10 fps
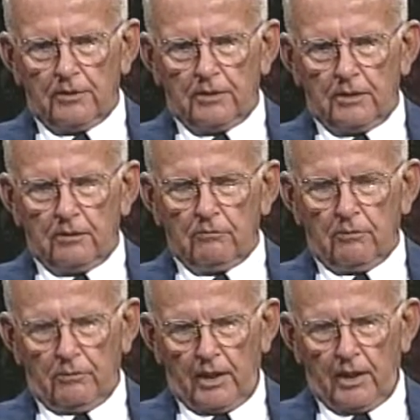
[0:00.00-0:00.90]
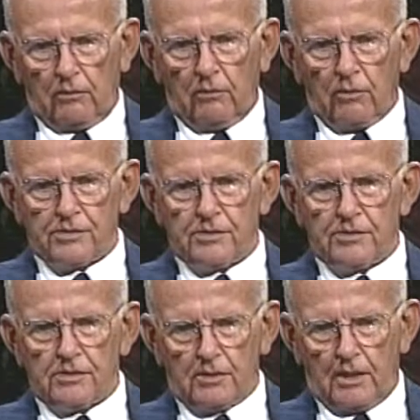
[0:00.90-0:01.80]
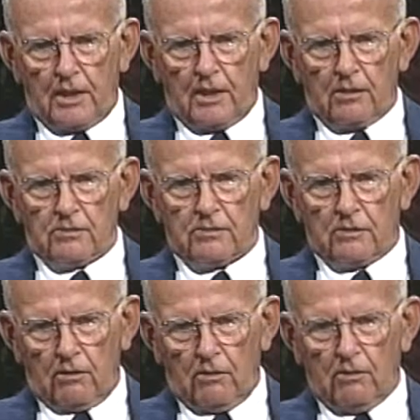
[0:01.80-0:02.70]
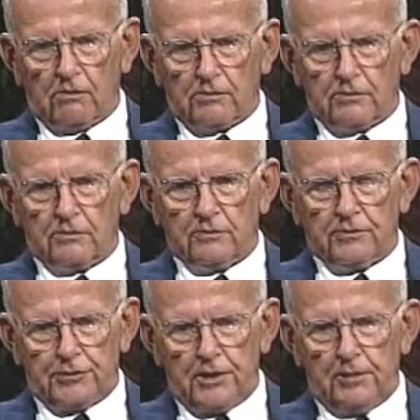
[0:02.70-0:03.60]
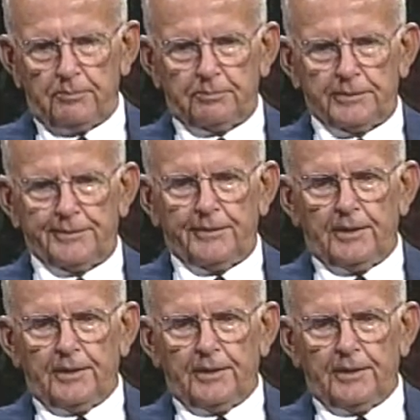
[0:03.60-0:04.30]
We had horses and cows and hogs and sheep and